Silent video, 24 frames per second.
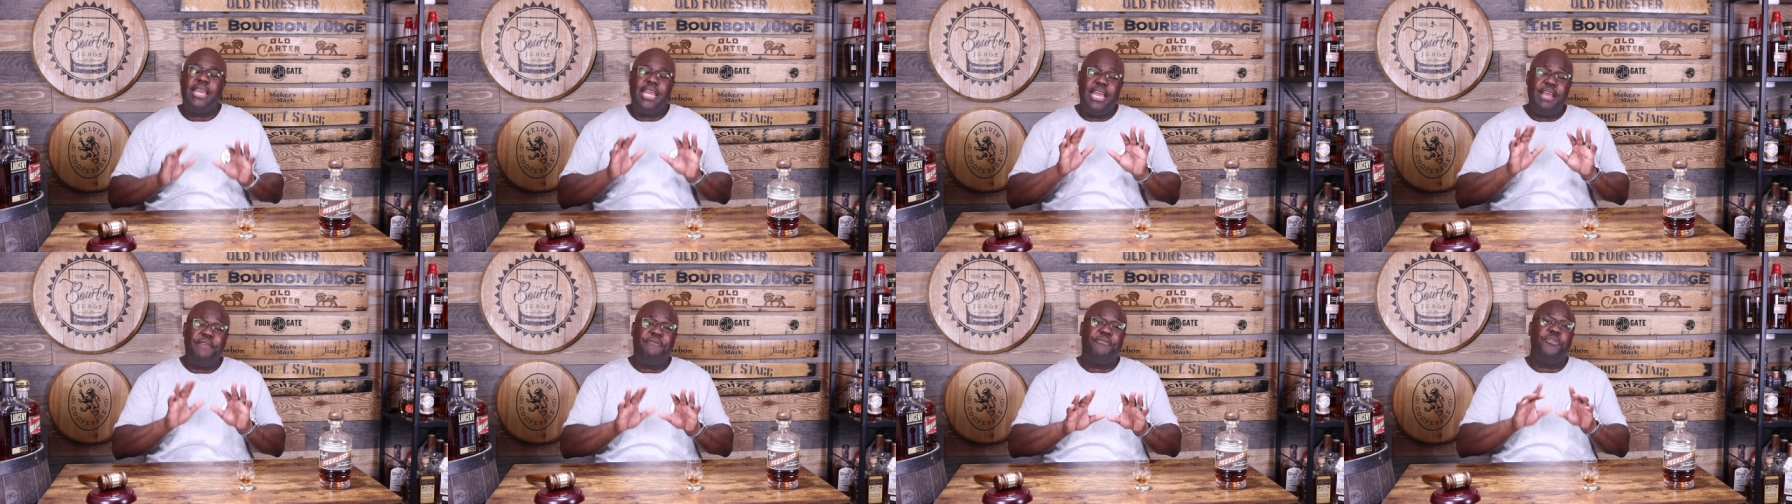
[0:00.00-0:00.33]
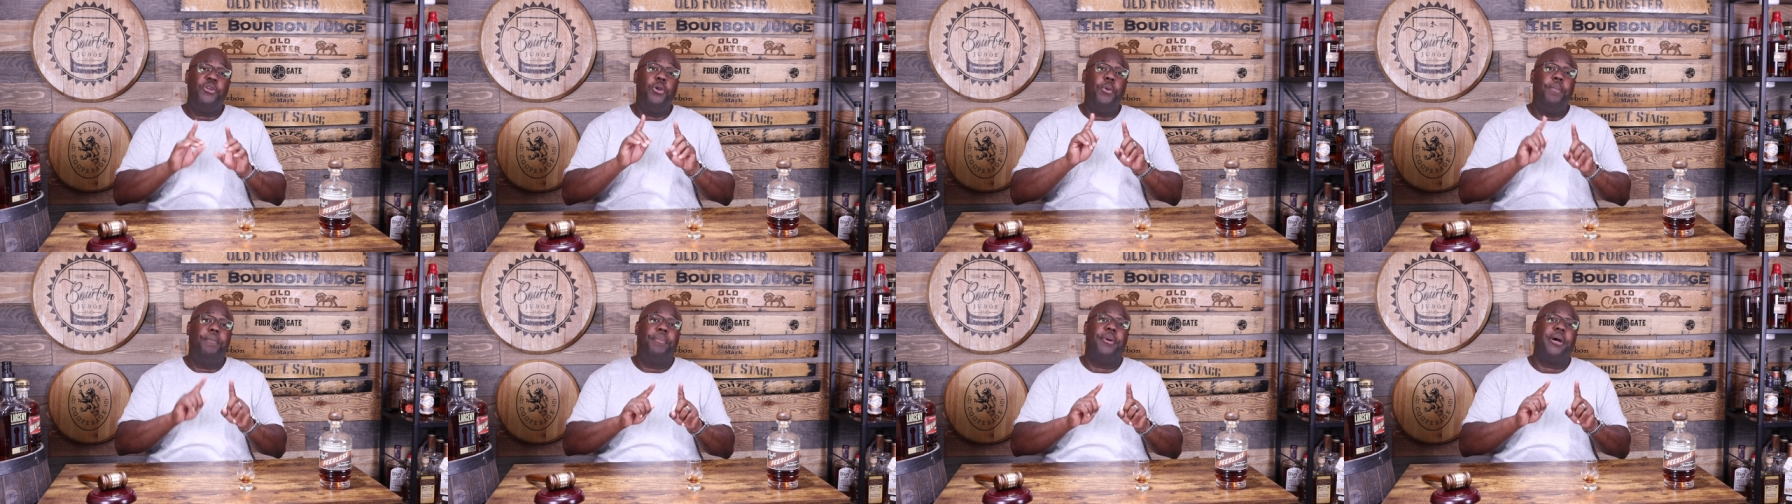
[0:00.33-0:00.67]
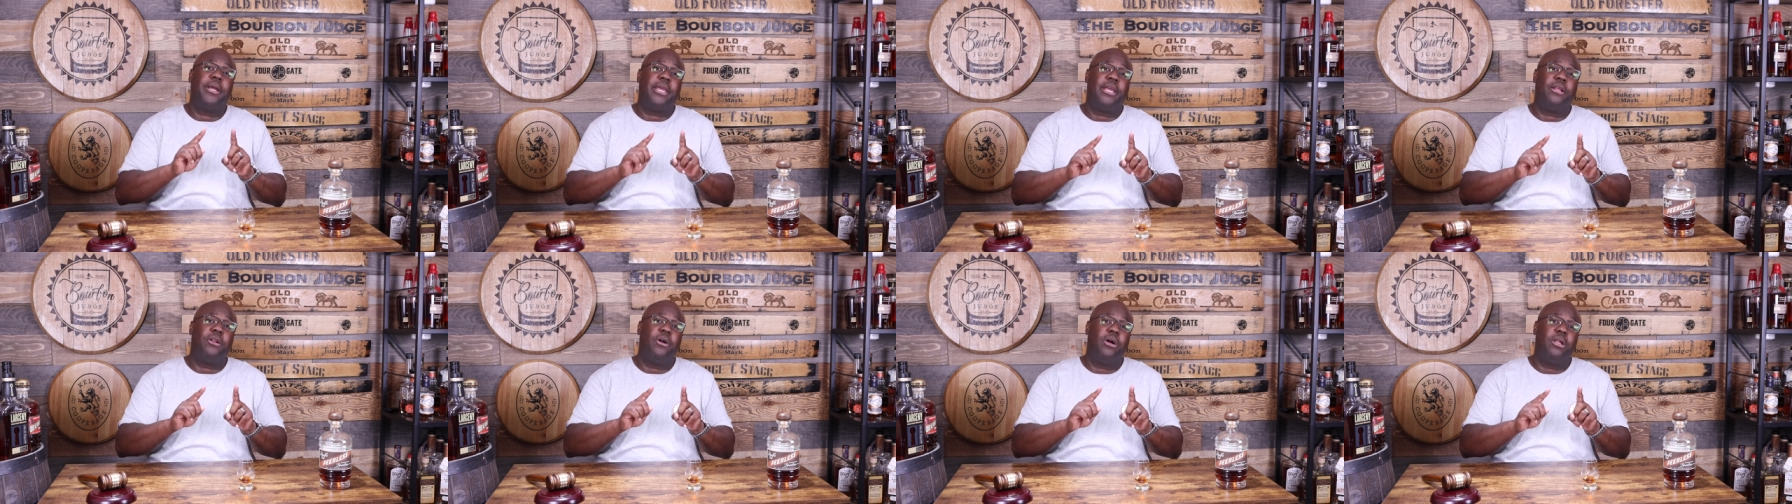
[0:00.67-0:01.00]
if you
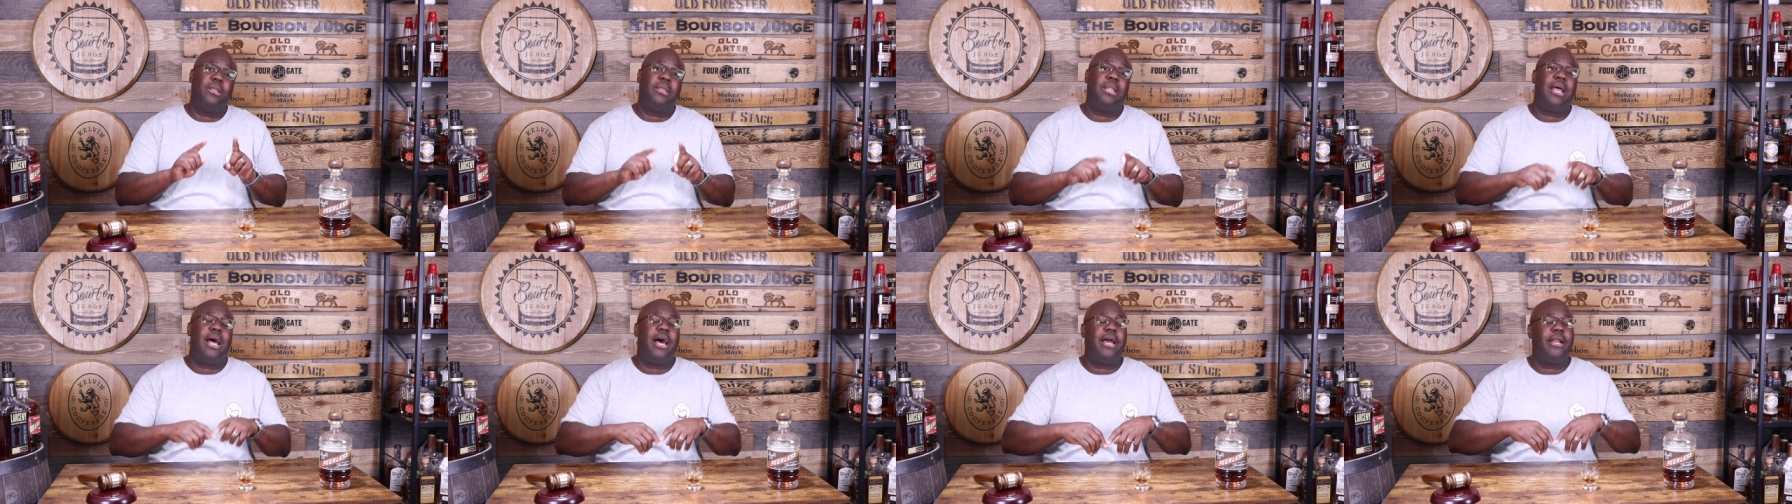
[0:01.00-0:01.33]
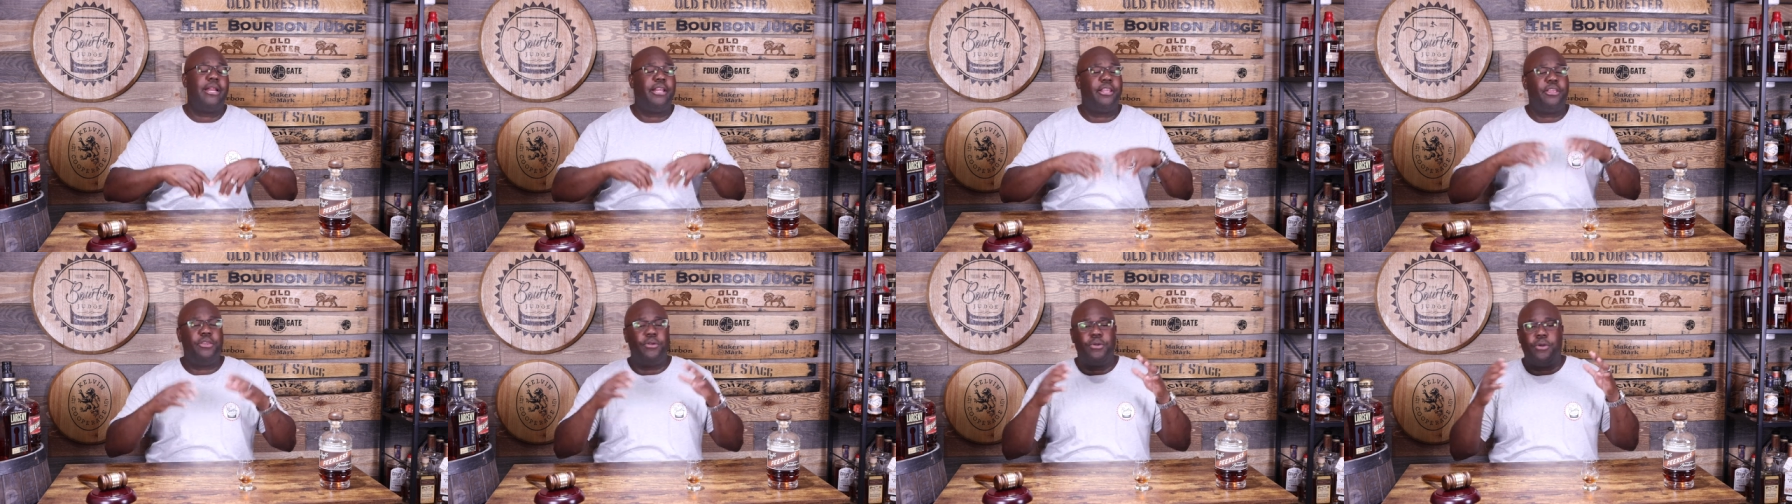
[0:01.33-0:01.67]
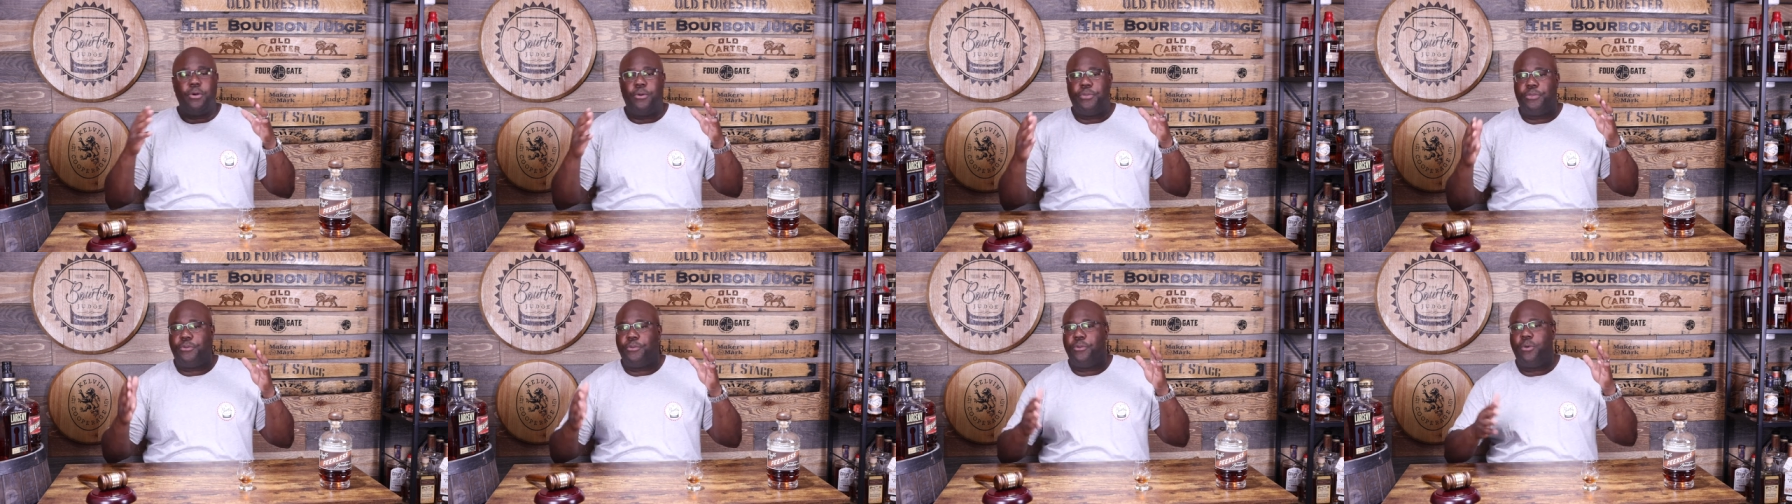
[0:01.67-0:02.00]
book it online and you
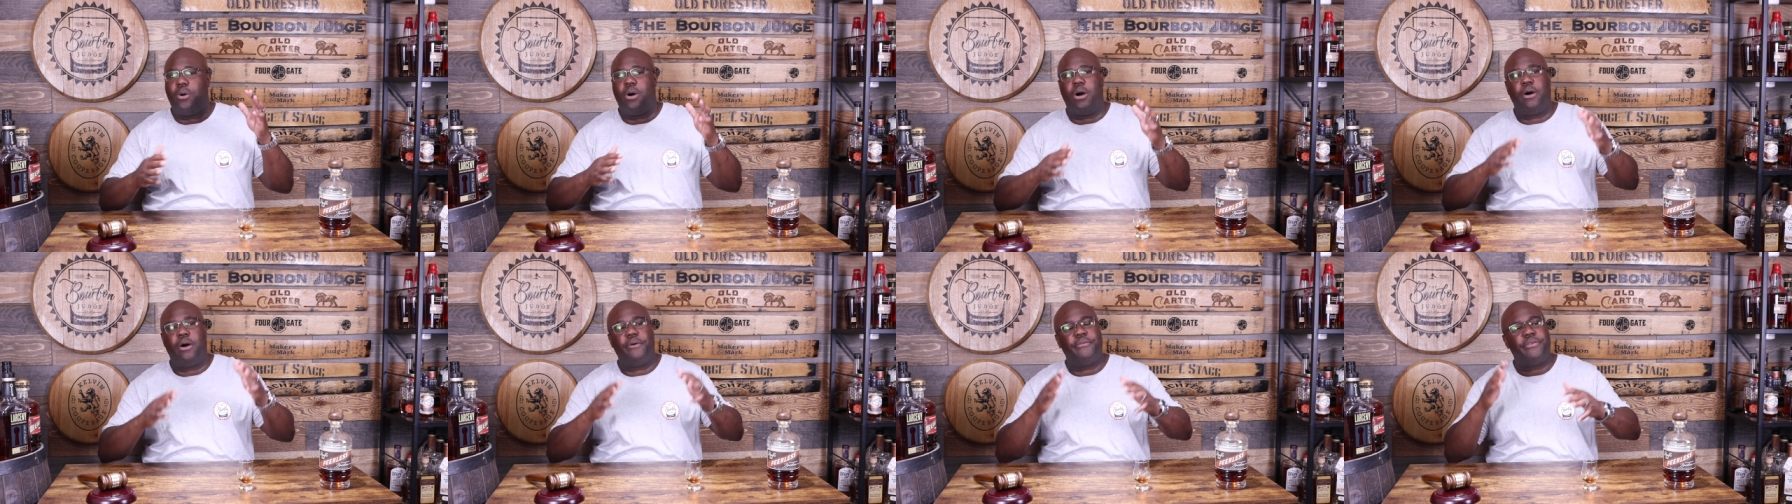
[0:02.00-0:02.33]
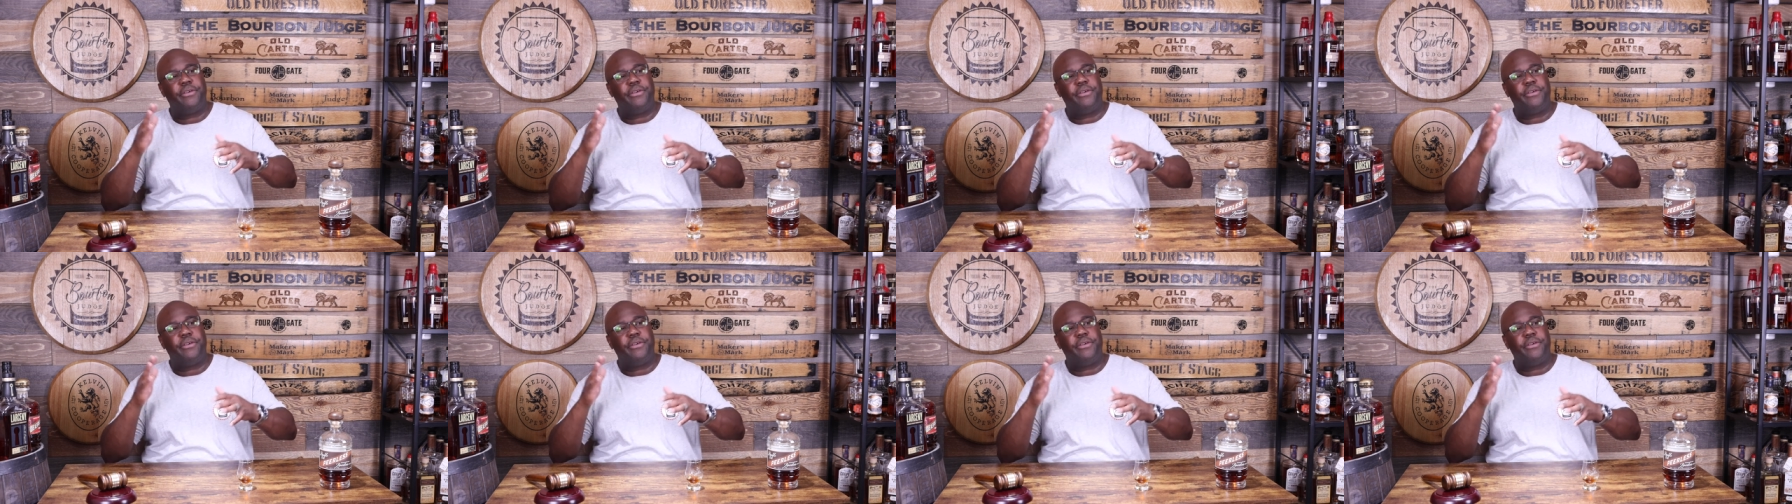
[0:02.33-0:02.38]
go through all